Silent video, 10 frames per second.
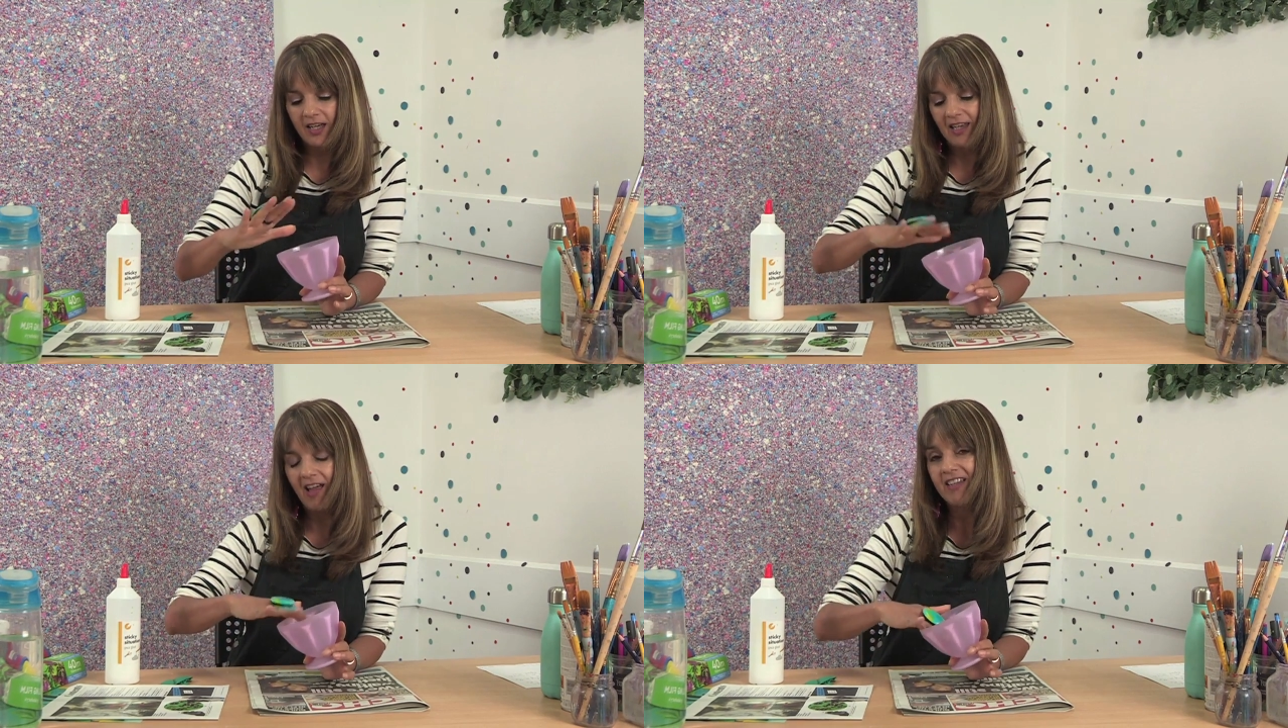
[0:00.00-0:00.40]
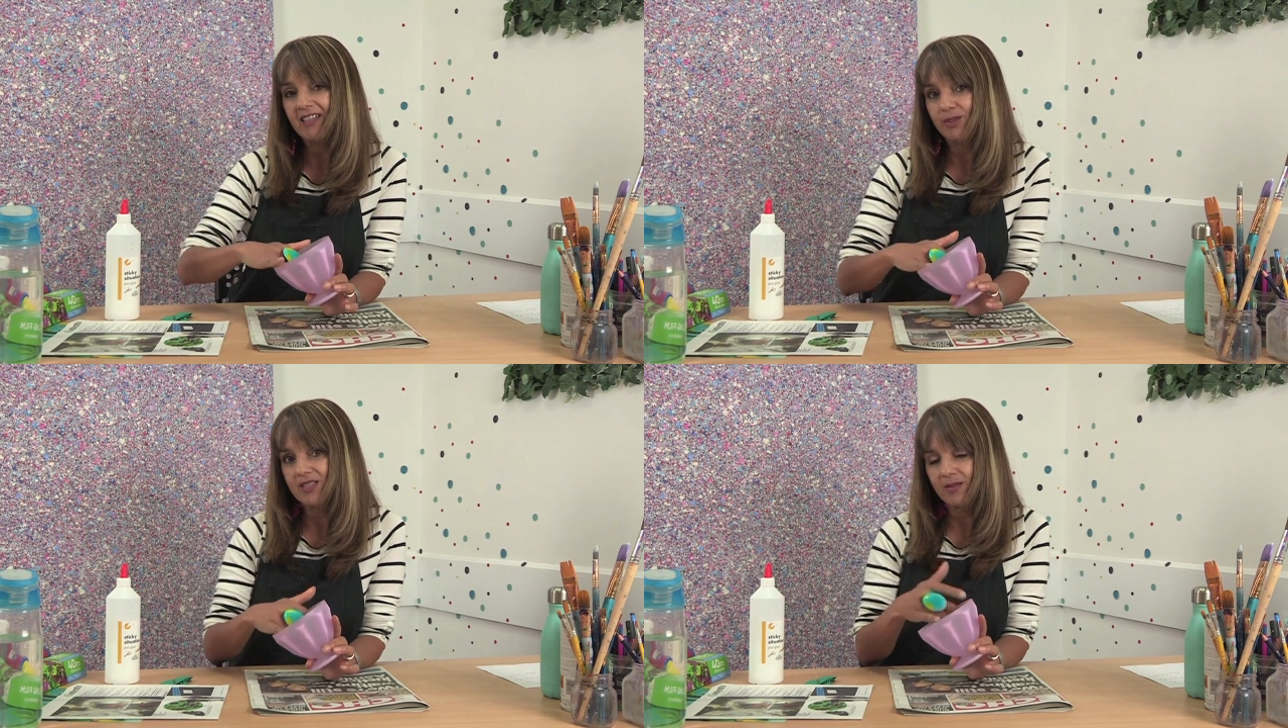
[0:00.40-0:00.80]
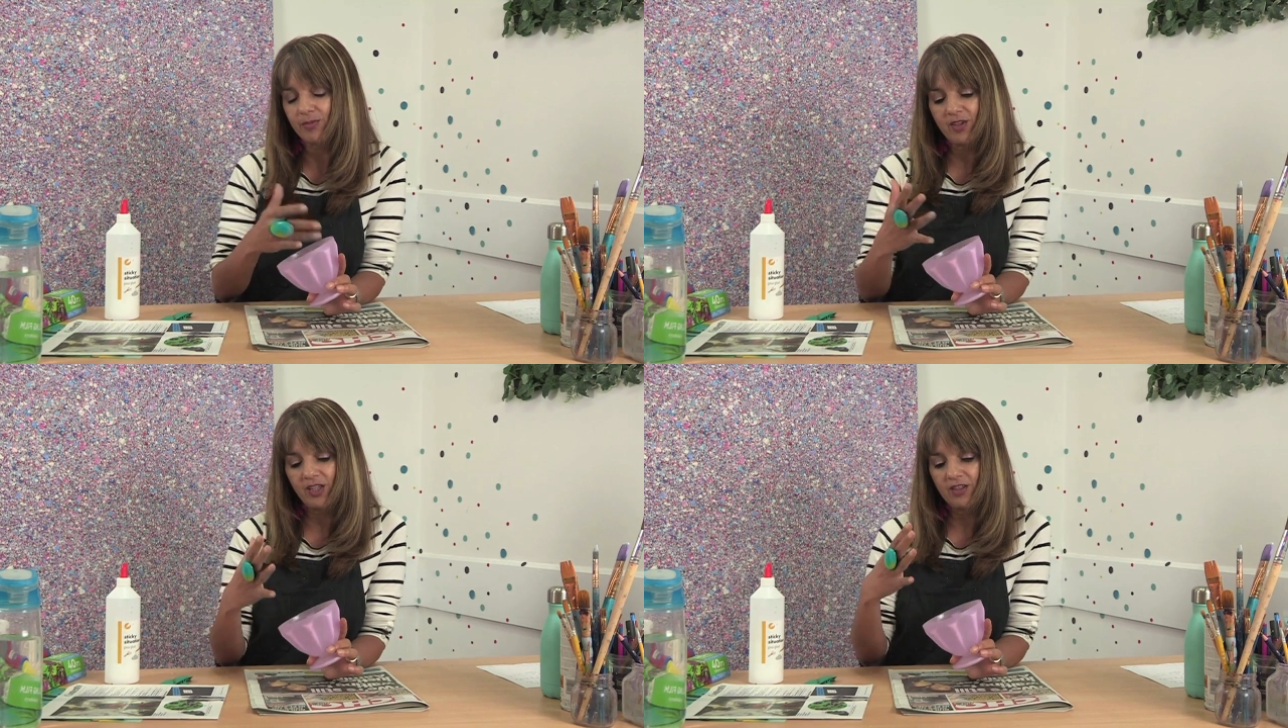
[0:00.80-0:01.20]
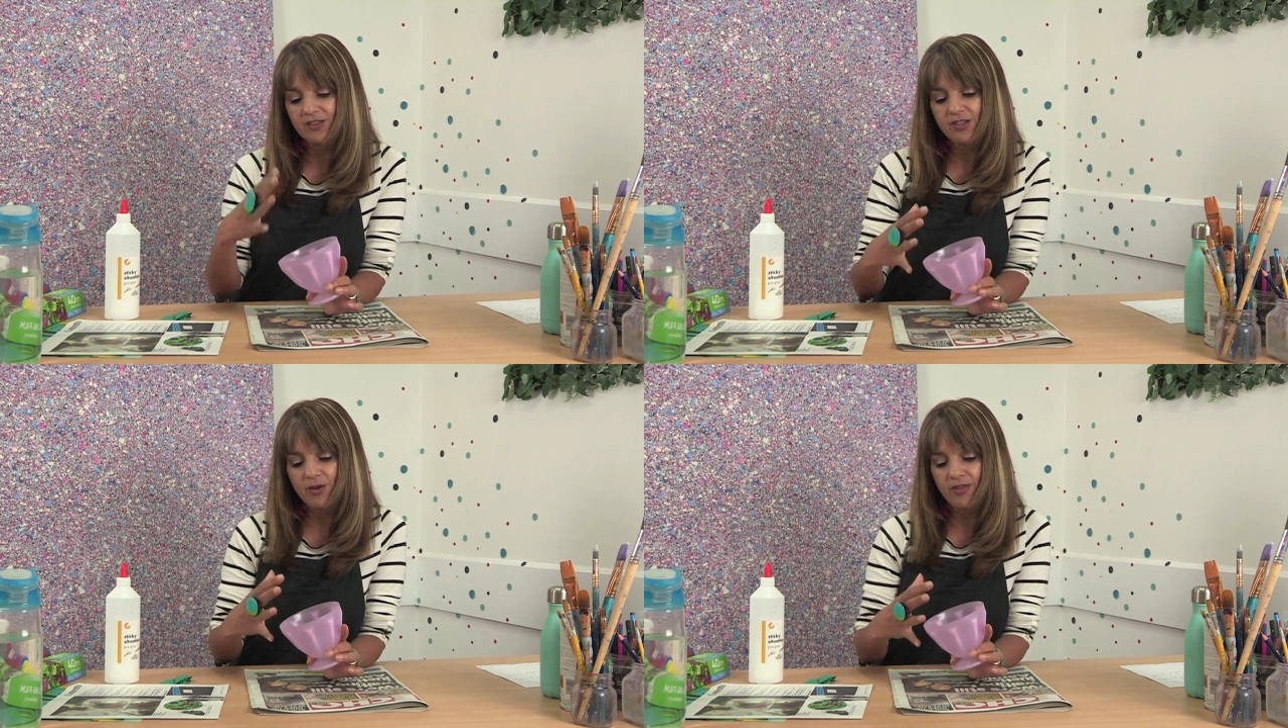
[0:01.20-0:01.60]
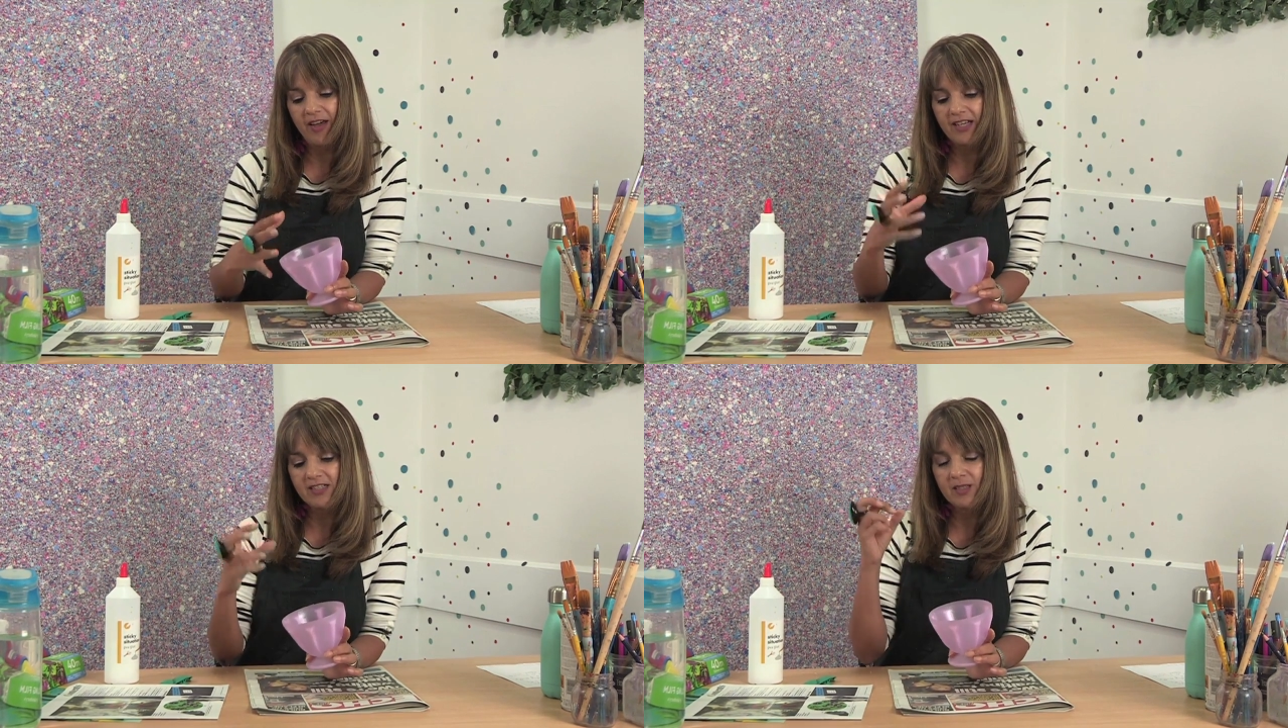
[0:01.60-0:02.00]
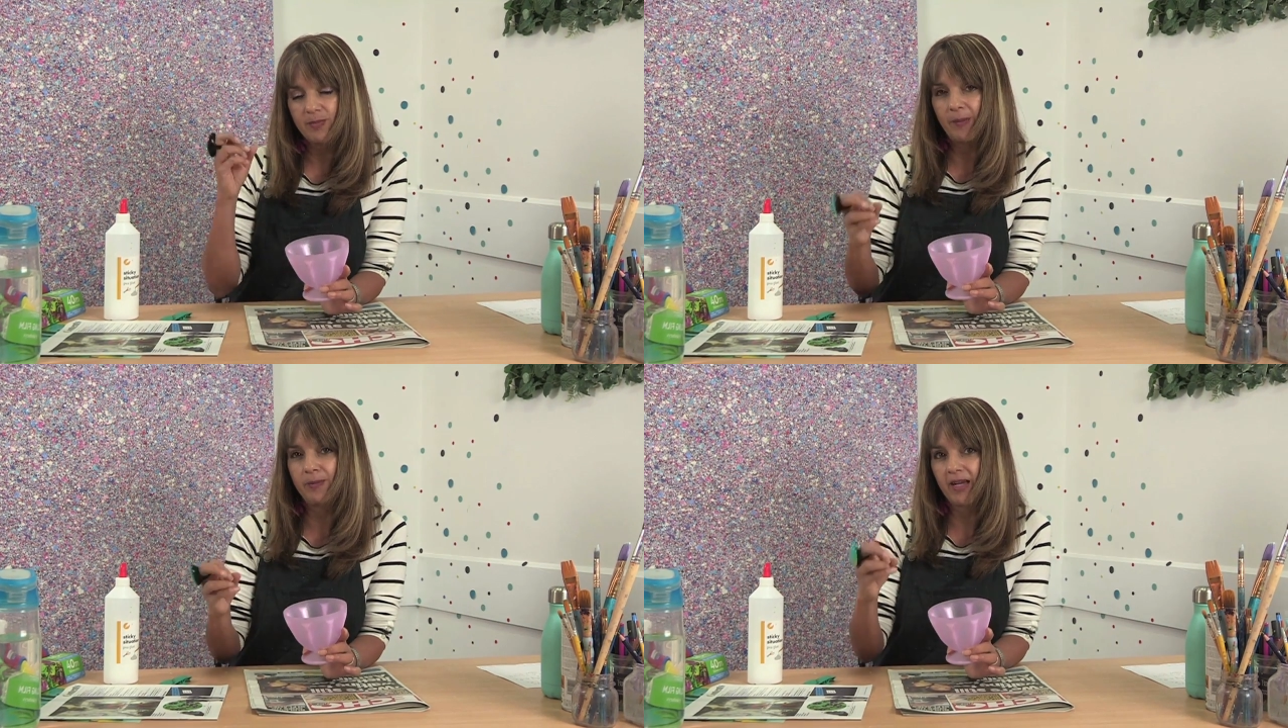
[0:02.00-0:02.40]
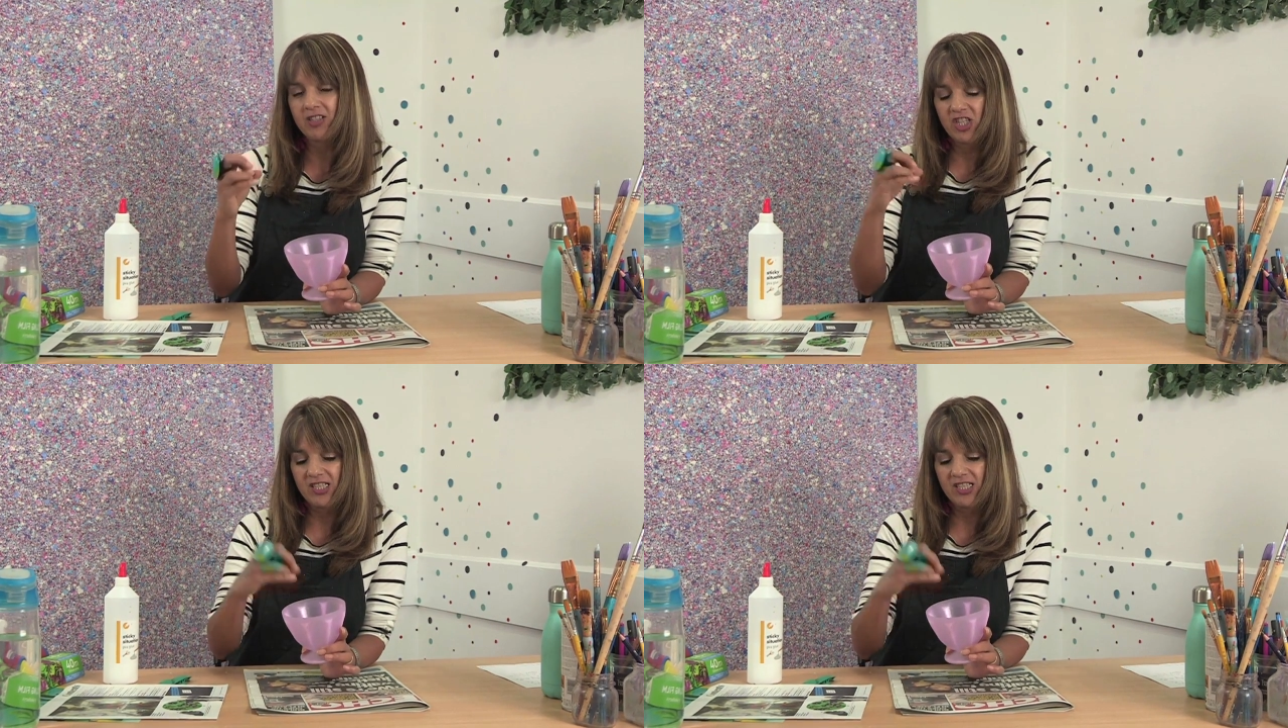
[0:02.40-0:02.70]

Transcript: line it with something so that the paper mache